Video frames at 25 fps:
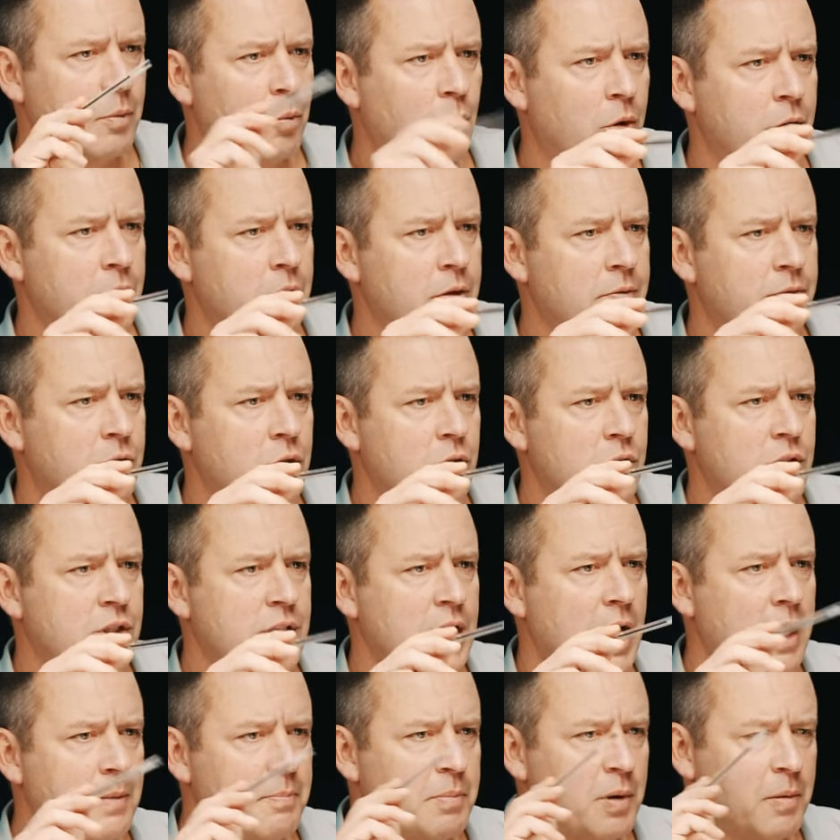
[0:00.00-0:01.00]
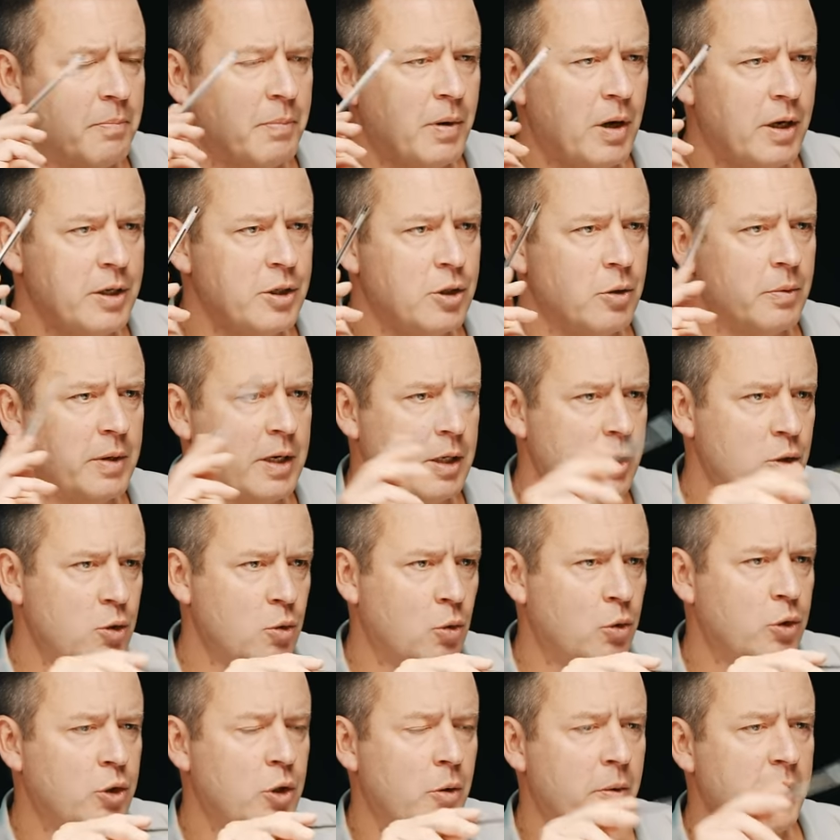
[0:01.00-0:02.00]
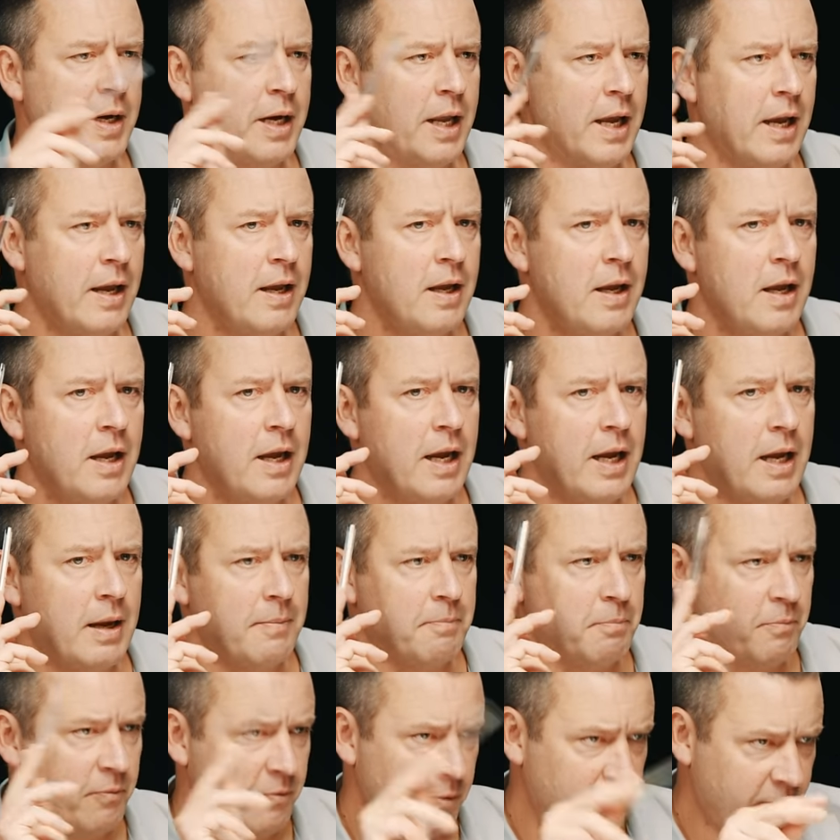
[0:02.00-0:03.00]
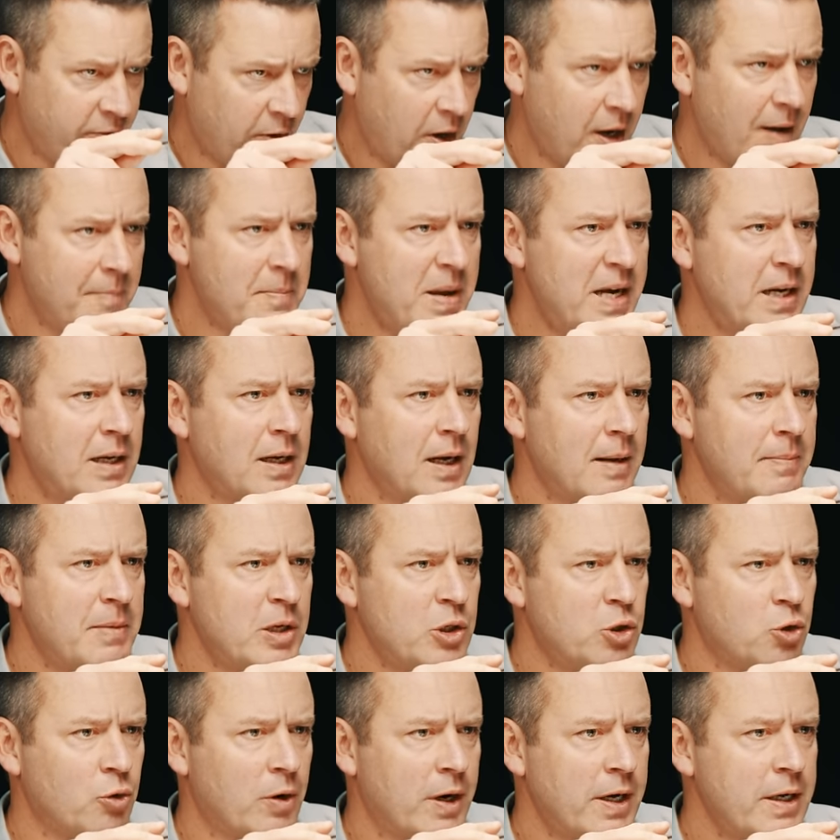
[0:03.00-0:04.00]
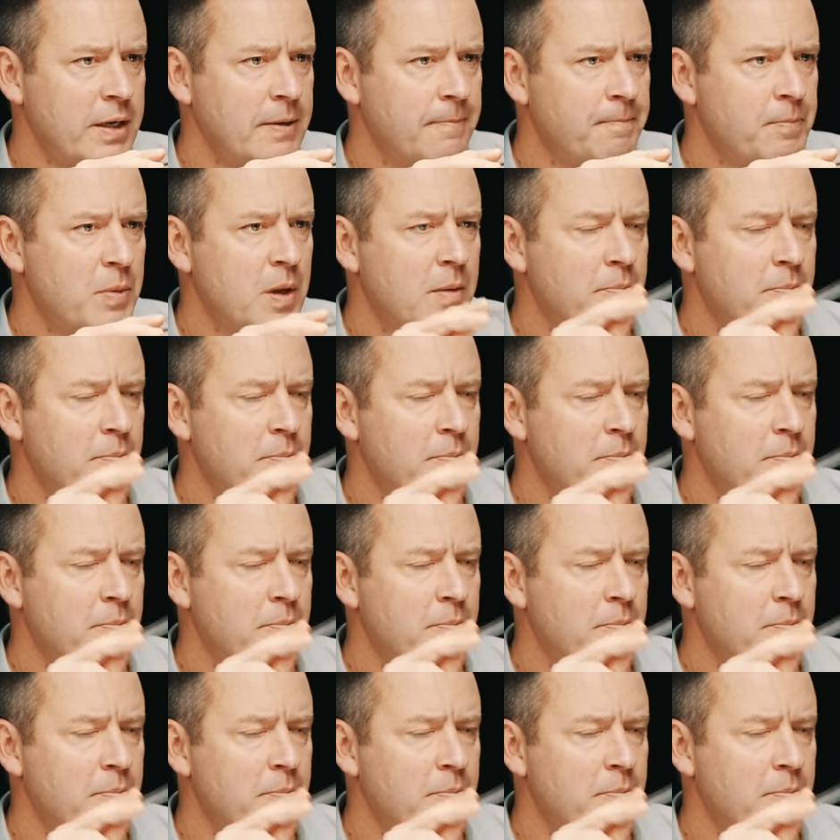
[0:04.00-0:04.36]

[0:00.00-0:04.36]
what you've just said, but by doing it, you're doing it via mental imagery.